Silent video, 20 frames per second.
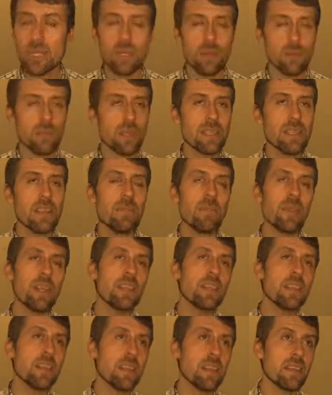What I mean
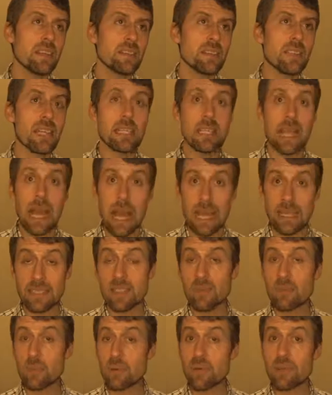is that as a
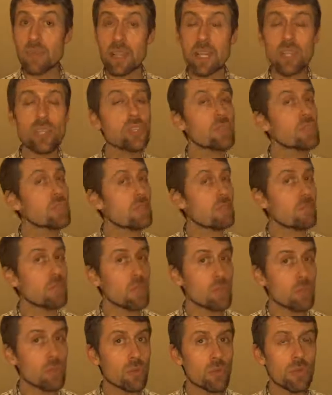professional, me
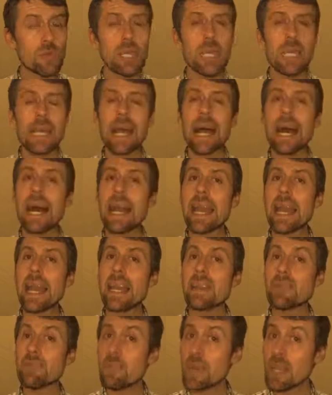too, I
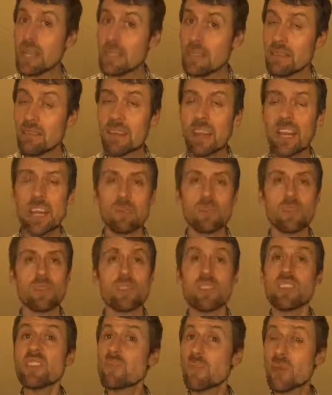had many times the
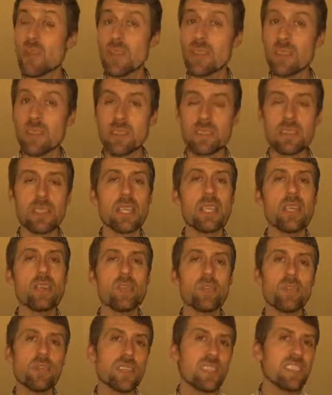experience
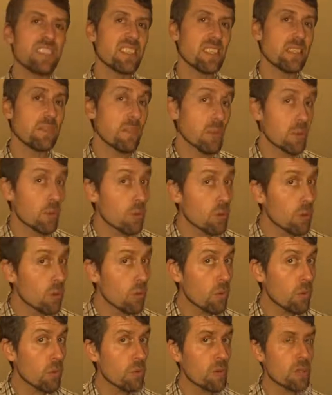to receive a
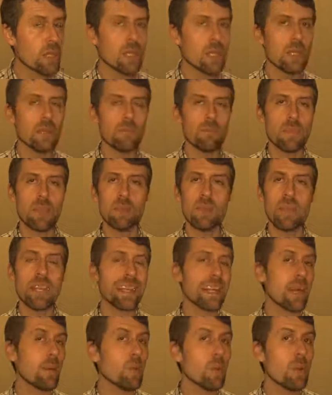call maybe a
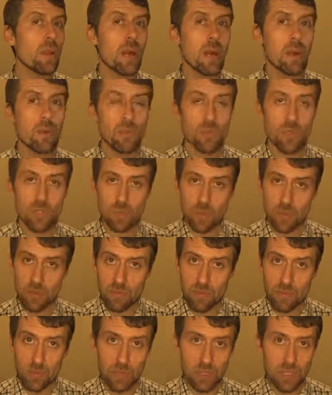couple hours
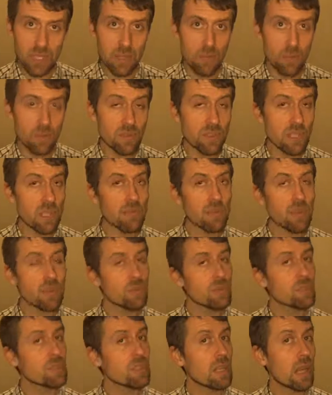before that I was having to
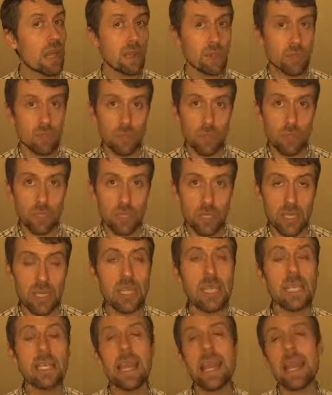start work,
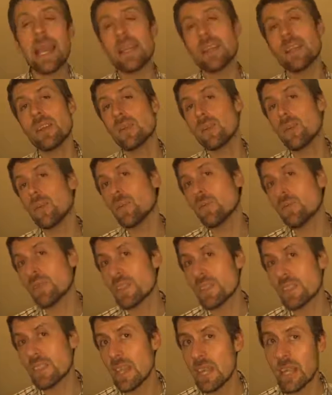and the call was
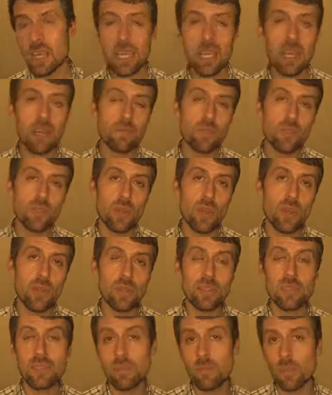saying, "I'm sorry,
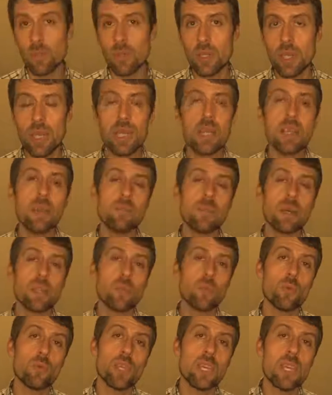Simone, but
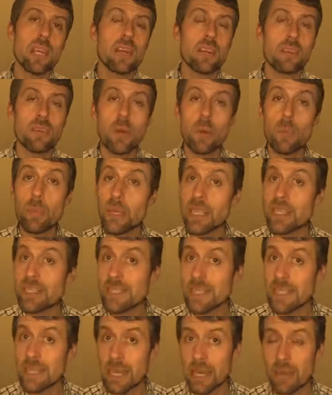we are not busy
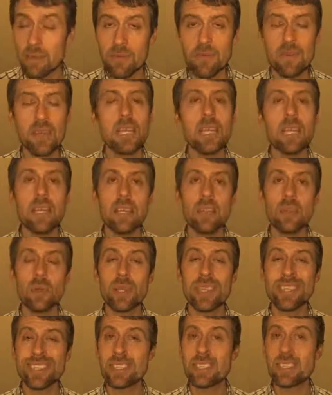enough and you
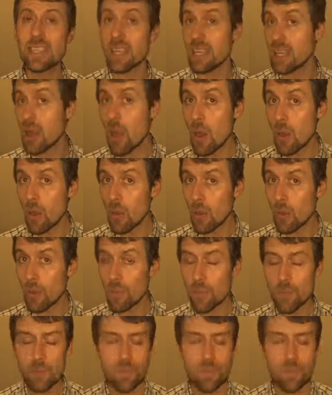can stay home."